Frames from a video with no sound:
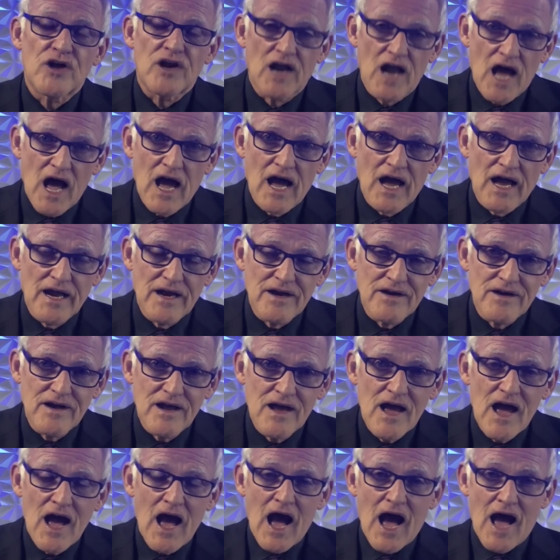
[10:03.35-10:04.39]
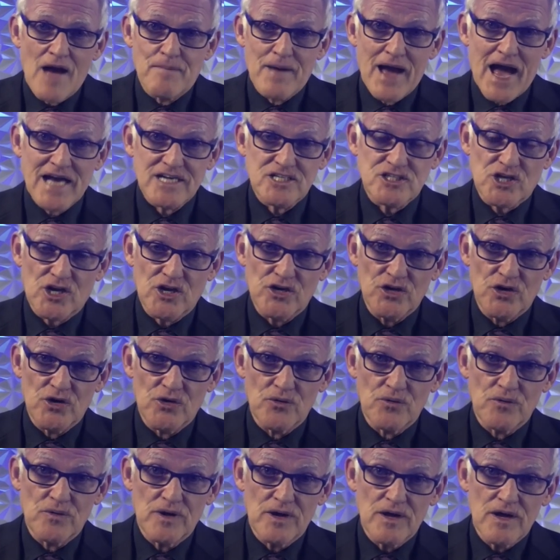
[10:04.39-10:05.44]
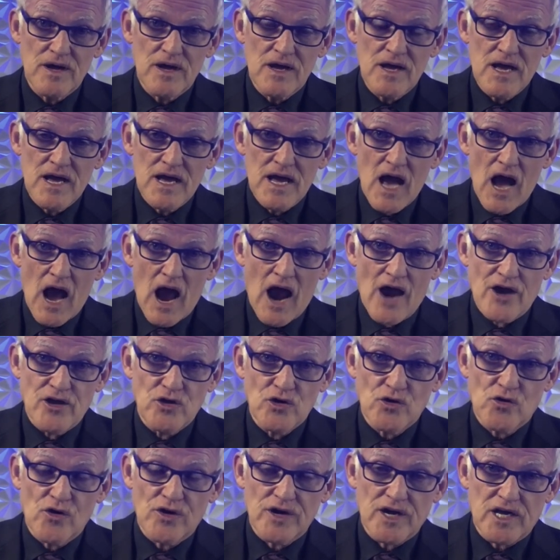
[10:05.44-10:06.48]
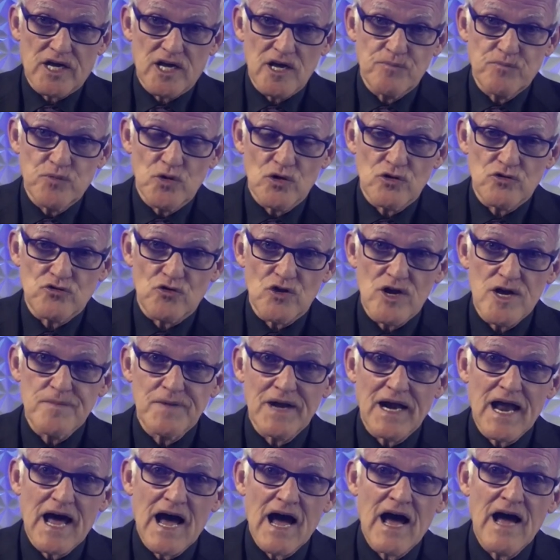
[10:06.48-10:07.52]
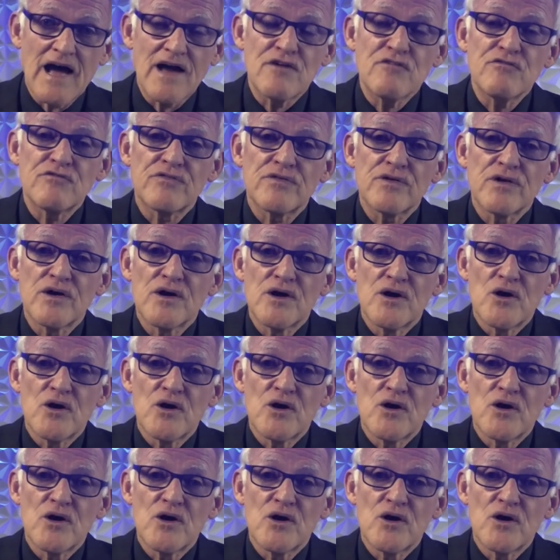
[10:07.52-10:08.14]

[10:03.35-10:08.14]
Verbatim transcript: line. I'm asking you, are you going to keep your dream alive?